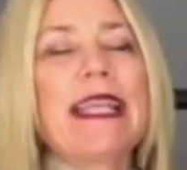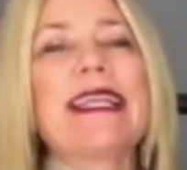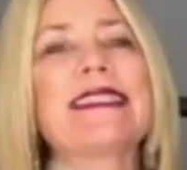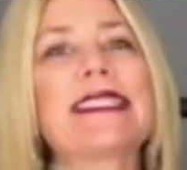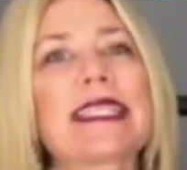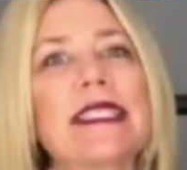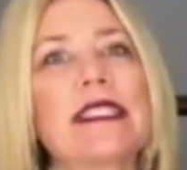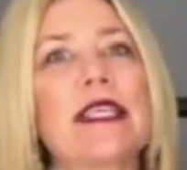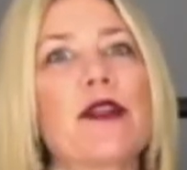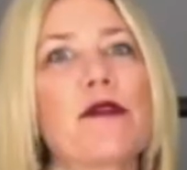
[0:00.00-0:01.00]
is to
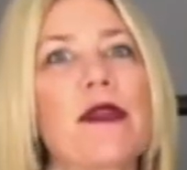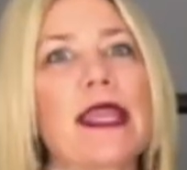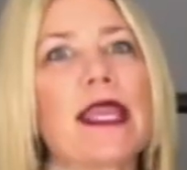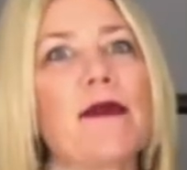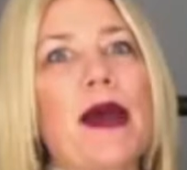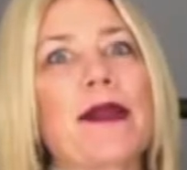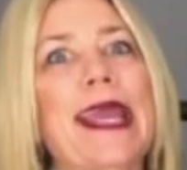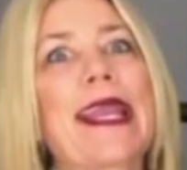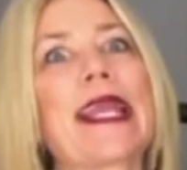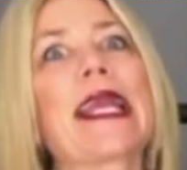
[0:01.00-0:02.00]
consider thinking about
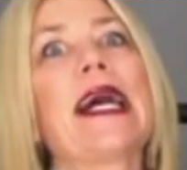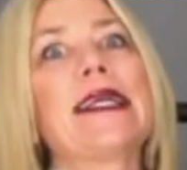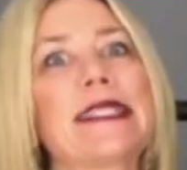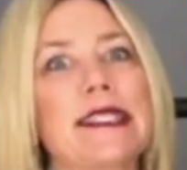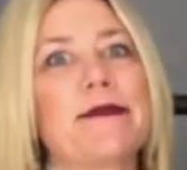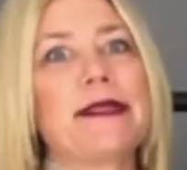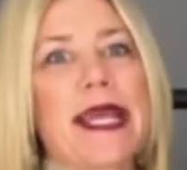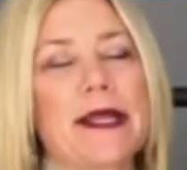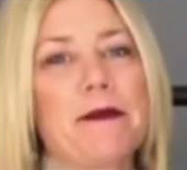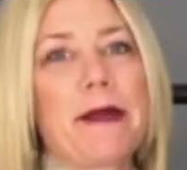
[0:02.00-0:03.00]
getting custom
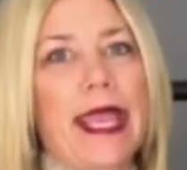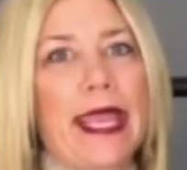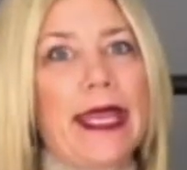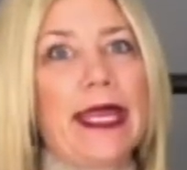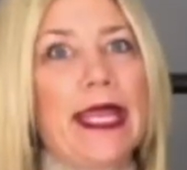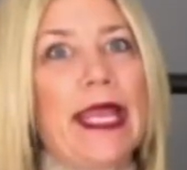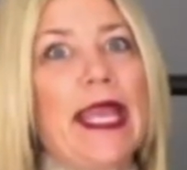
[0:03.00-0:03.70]
denim made.